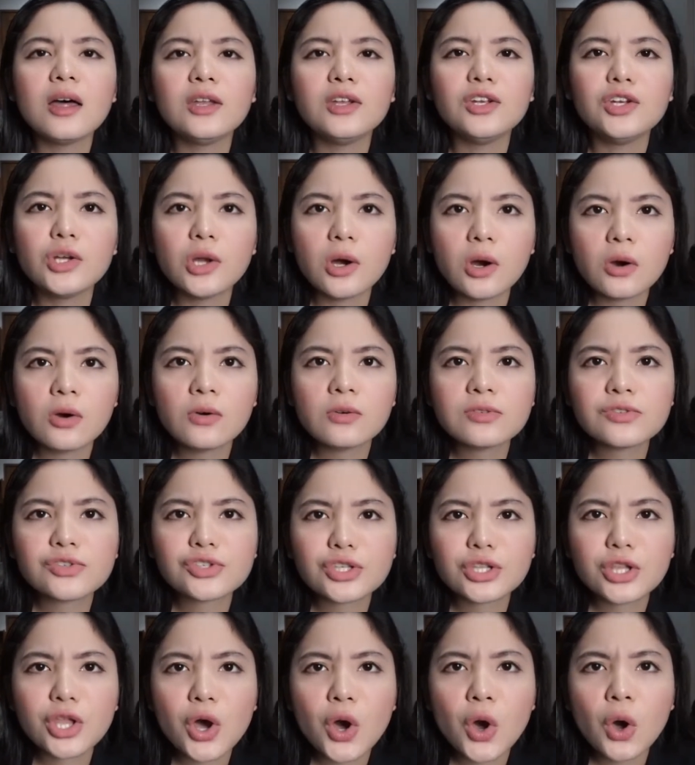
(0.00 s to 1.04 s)
no
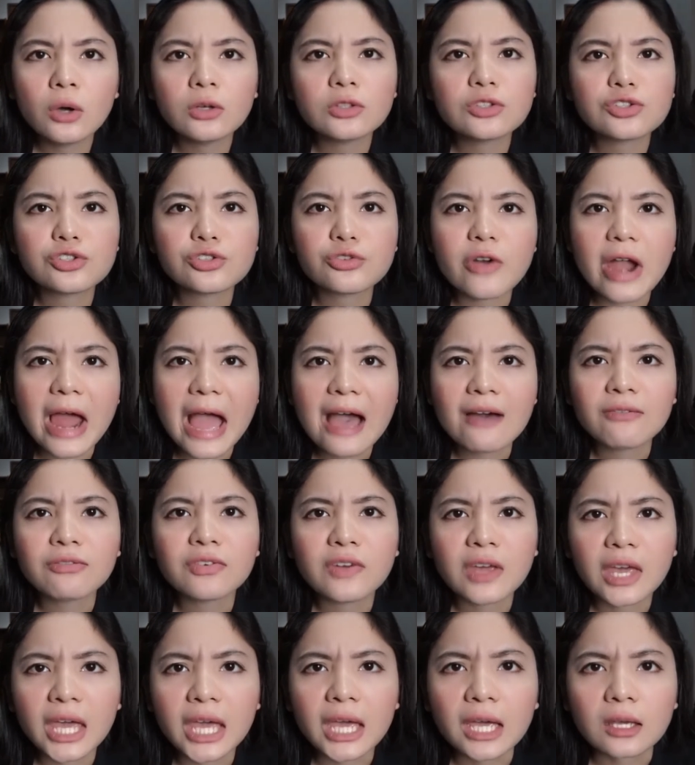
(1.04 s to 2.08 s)
slow
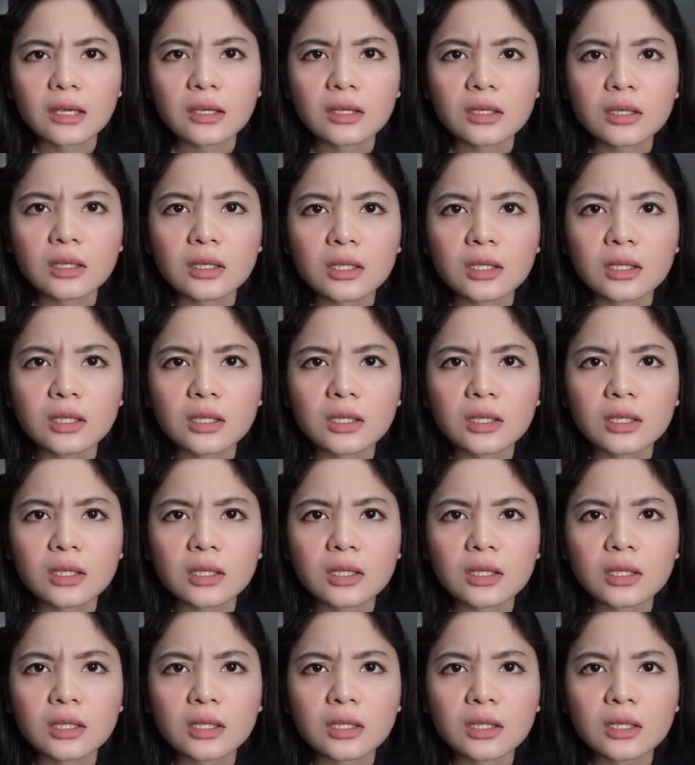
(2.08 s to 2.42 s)
traffic.